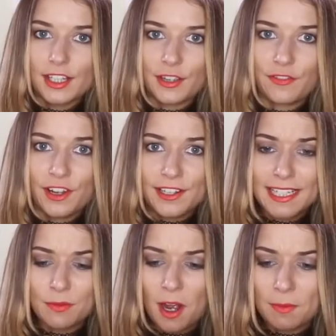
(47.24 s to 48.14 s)
So
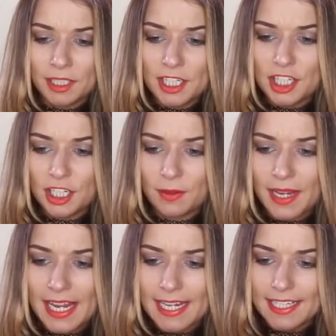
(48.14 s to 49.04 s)
firstly, what I'm going to do
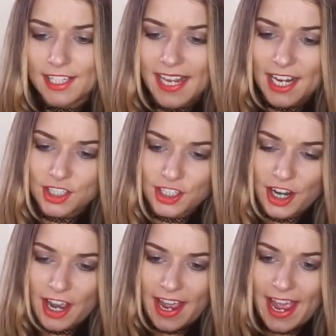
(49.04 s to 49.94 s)
is section
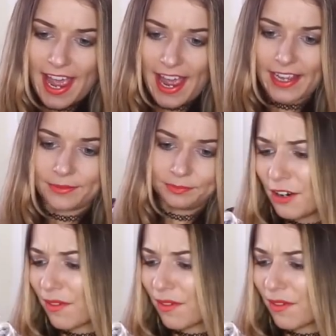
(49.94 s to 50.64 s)
her hair.